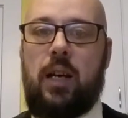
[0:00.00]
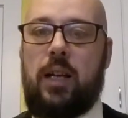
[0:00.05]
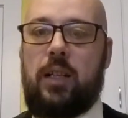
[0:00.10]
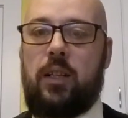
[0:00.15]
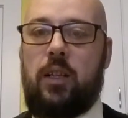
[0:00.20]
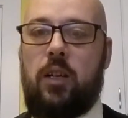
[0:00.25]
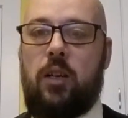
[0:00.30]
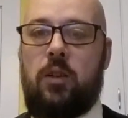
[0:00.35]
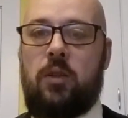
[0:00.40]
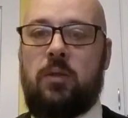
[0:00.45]

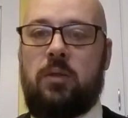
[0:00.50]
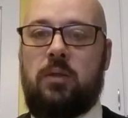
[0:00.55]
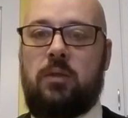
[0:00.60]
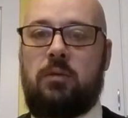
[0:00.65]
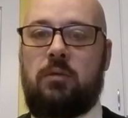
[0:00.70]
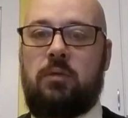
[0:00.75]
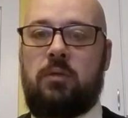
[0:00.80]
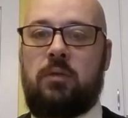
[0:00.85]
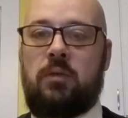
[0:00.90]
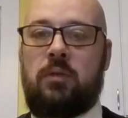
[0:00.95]
Hello.
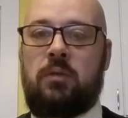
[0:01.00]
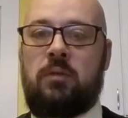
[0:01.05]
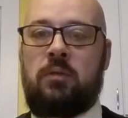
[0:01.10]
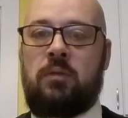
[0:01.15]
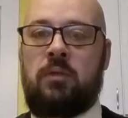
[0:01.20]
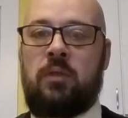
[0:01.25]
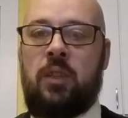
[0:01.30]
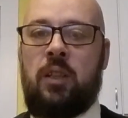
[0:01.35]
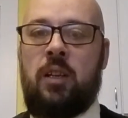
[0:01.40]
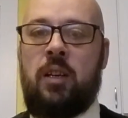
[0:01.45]

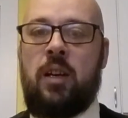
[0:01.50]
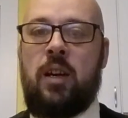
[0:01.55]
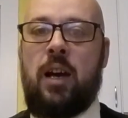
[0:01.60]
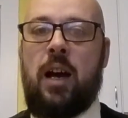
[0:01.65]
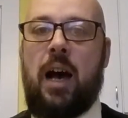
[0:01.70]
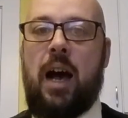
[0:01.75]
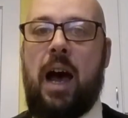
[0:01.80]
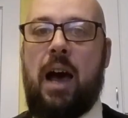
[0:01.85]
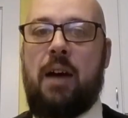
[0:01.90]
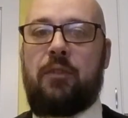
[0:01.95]

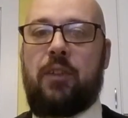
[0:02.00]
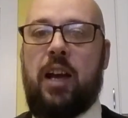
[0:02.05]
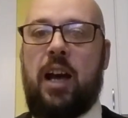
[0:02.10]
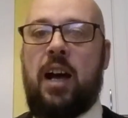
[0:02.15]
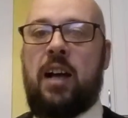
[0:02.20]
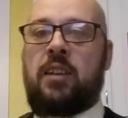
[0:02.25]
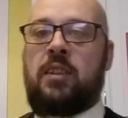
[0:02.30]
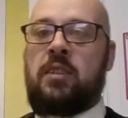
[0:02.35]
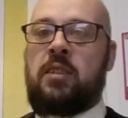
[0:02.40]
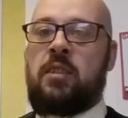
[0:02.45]
I've
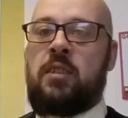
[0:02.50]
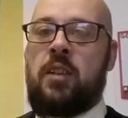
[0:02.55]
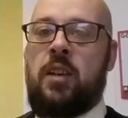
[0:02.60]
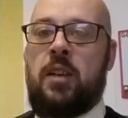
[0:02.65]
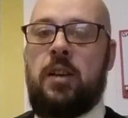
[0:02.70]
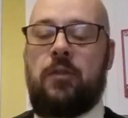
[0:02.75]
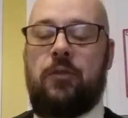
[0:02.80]
gotten